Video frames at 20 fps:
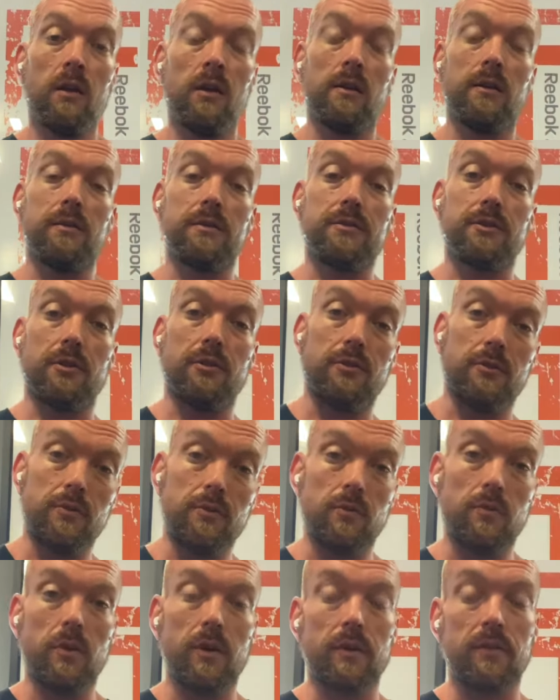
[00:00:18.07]
And
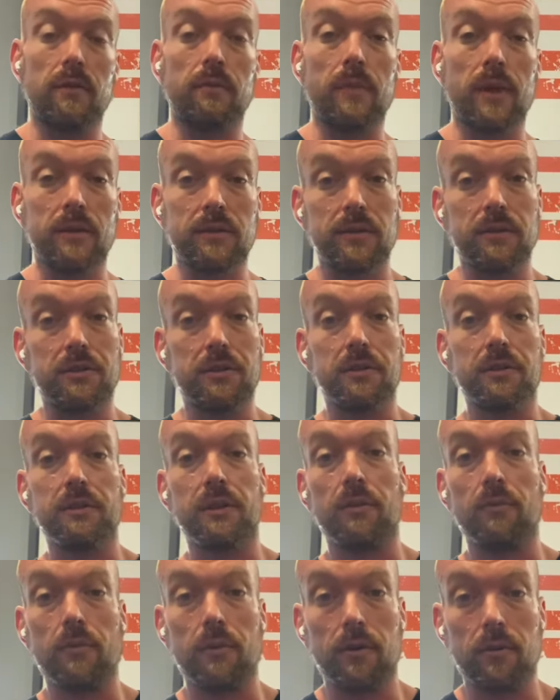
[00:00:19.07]
so one of the messages
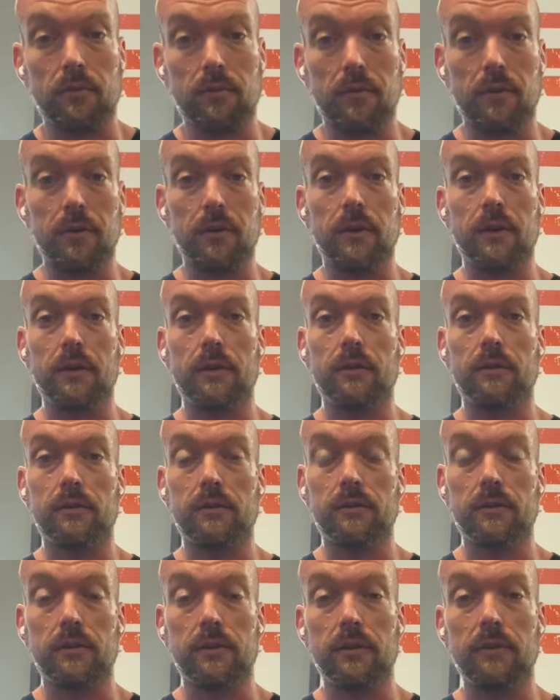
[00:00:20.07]
I want to really
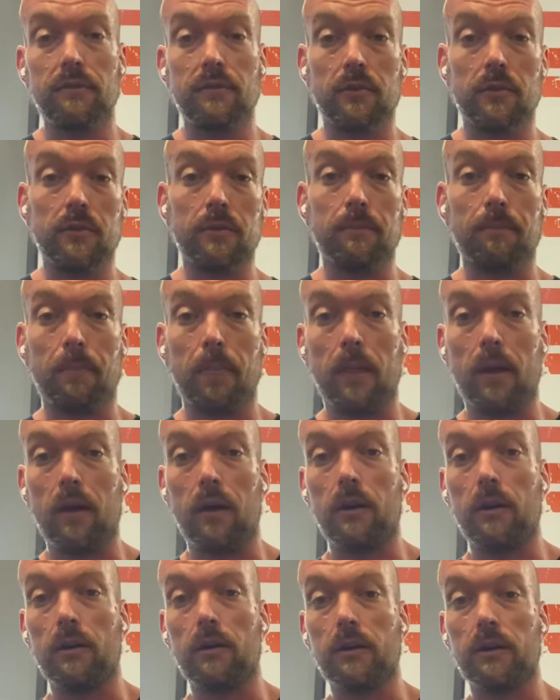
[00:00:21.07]
deliver
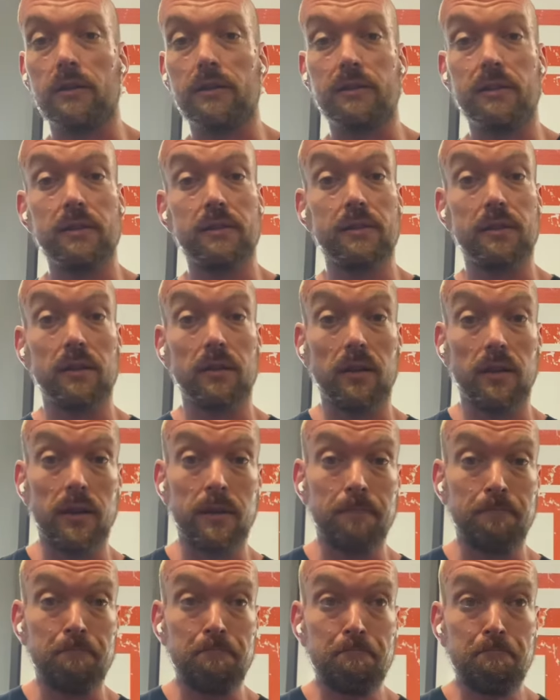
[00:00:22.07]
consistently
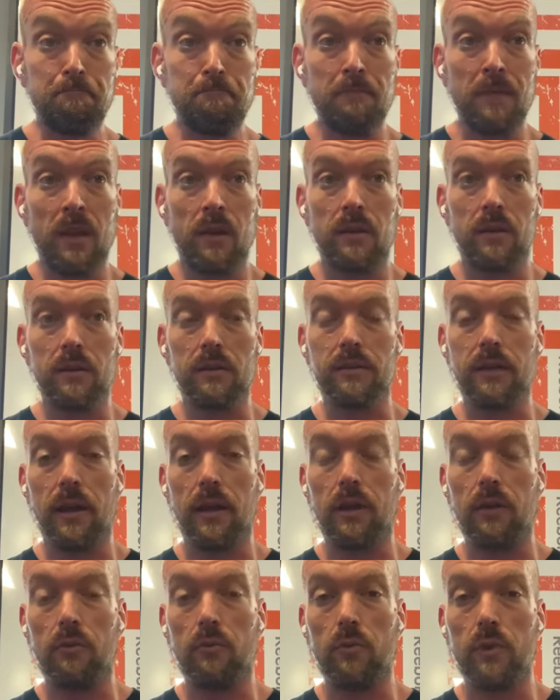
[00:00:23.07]
is
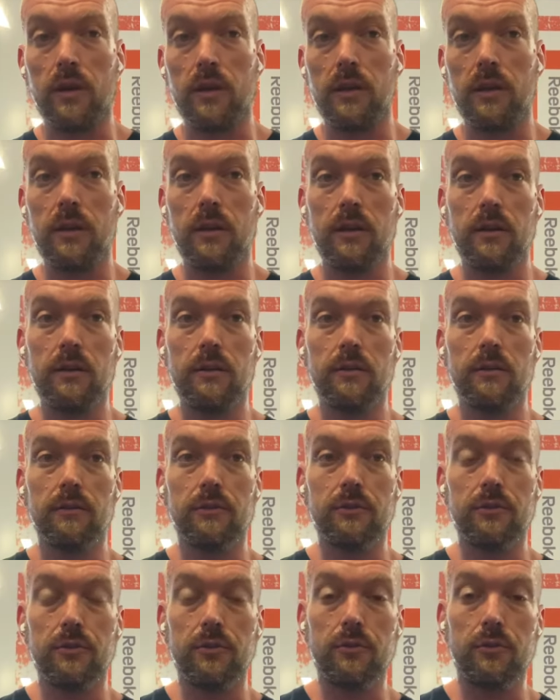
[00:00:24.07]
that we need
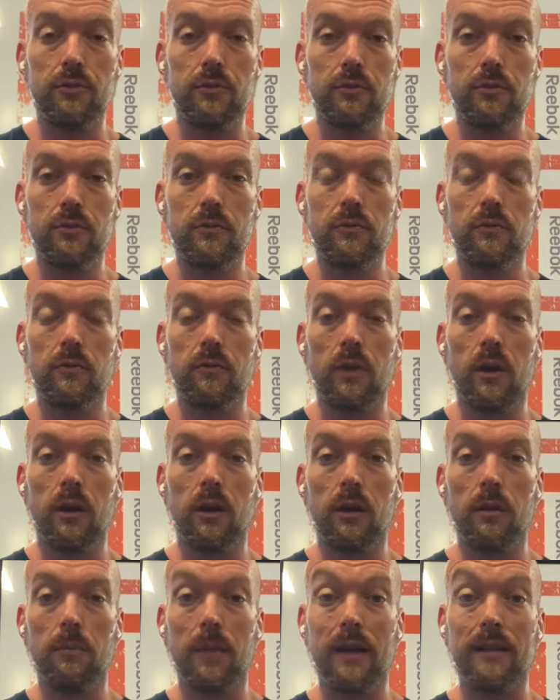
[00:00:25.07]
to
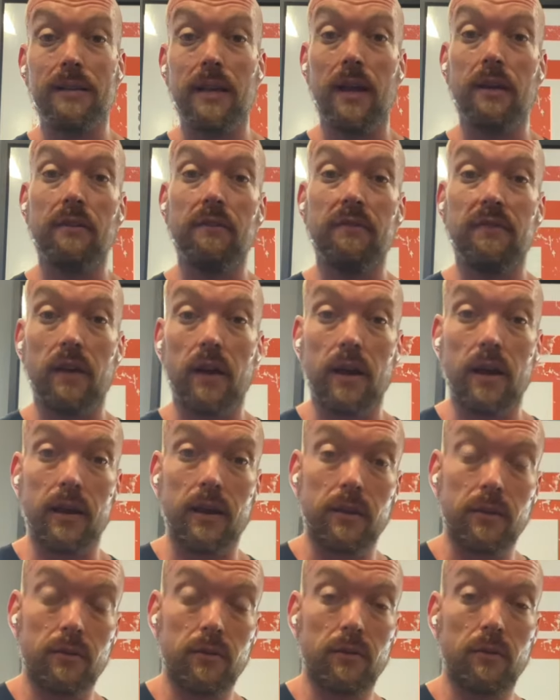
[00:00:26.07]

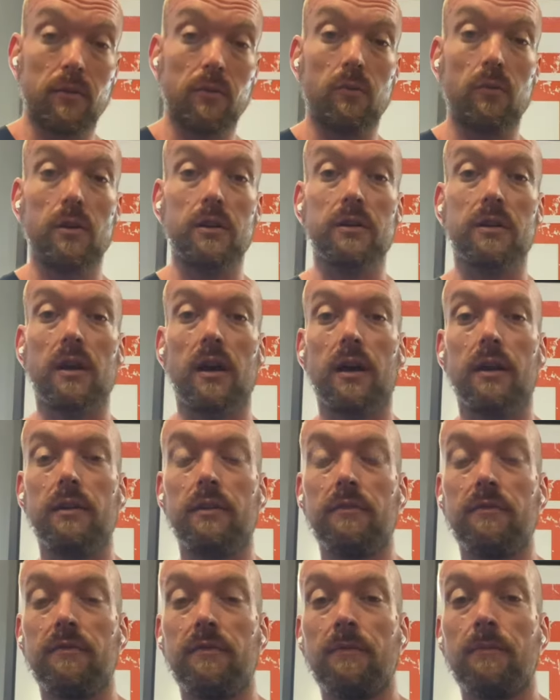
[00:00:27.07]
identify what kind of